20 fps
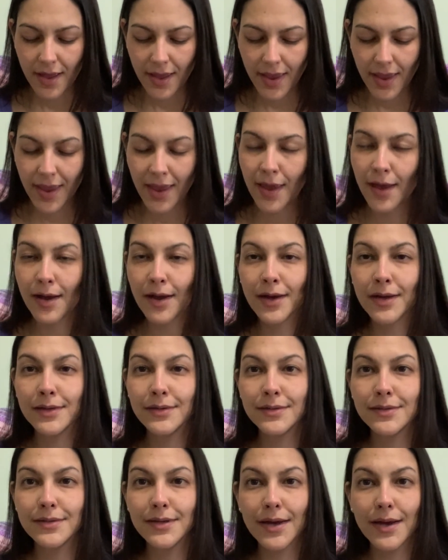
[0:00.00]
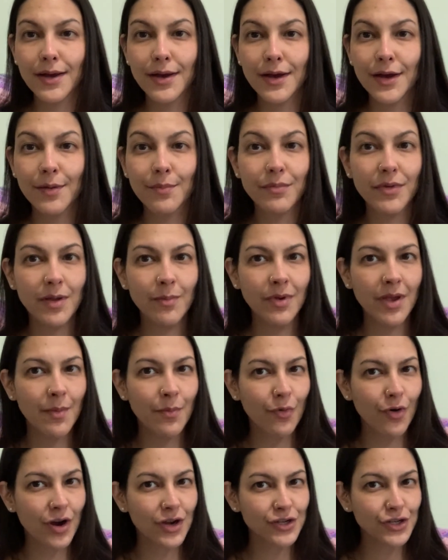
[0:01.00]
And maybe a
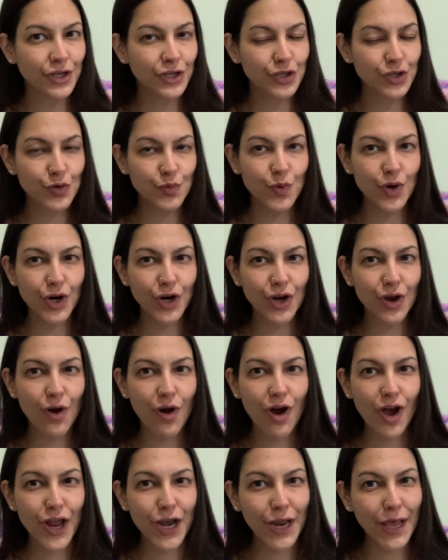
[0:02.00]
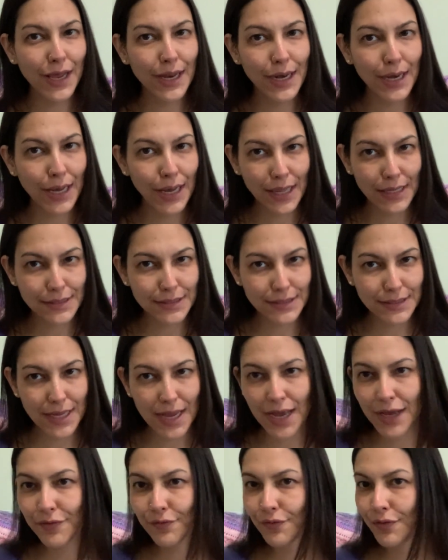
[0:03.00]
project to work on, and let's
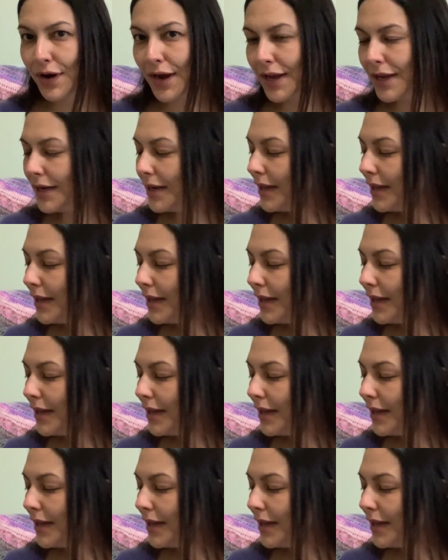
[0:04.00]
dive right